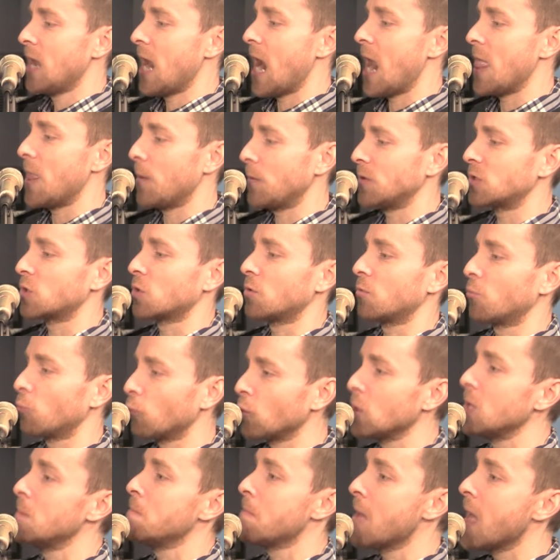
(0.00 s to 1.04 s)
and then we sort of
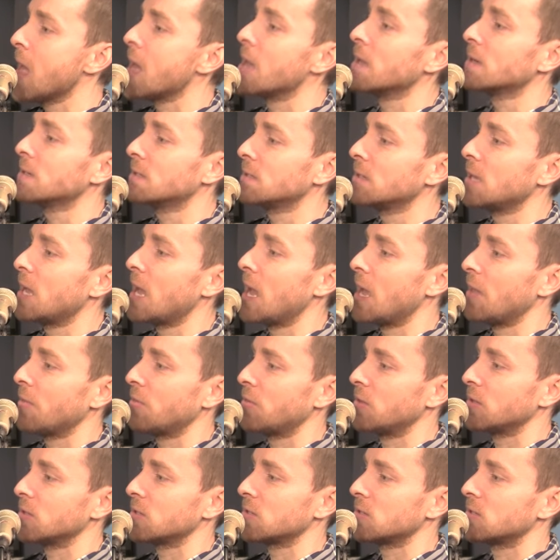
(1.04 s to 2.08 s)
re-met at
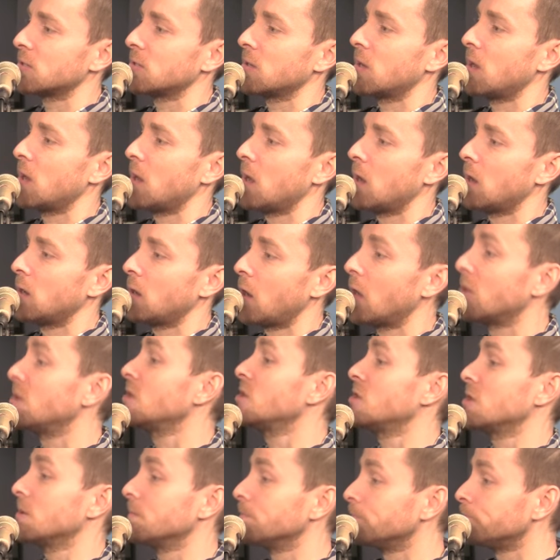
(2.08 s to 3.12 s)
this uh,
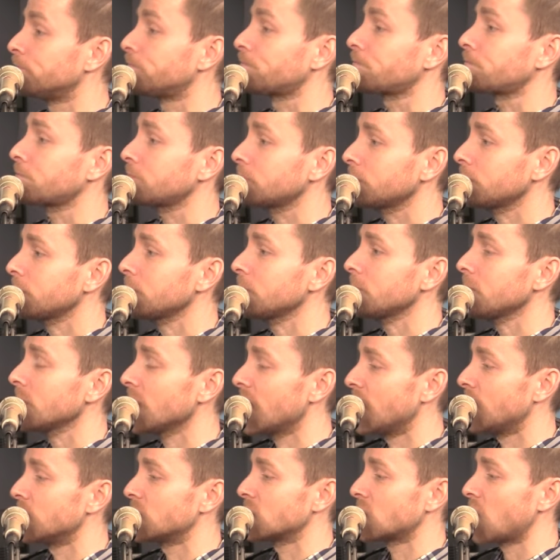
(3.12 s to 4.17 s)
audition.
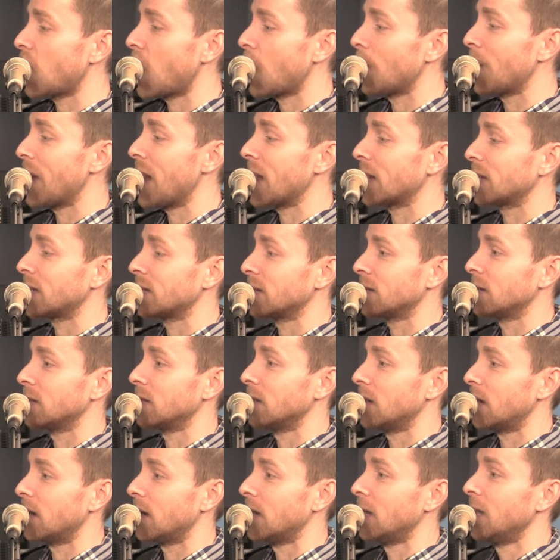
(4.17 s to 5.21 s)
It was a callback. For
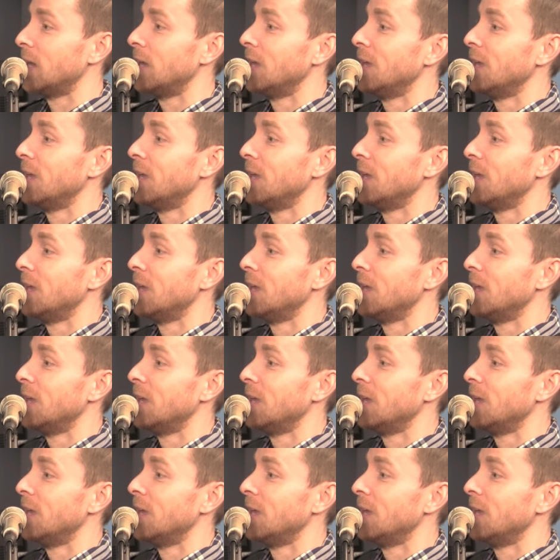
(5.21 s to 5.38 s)
Tinder?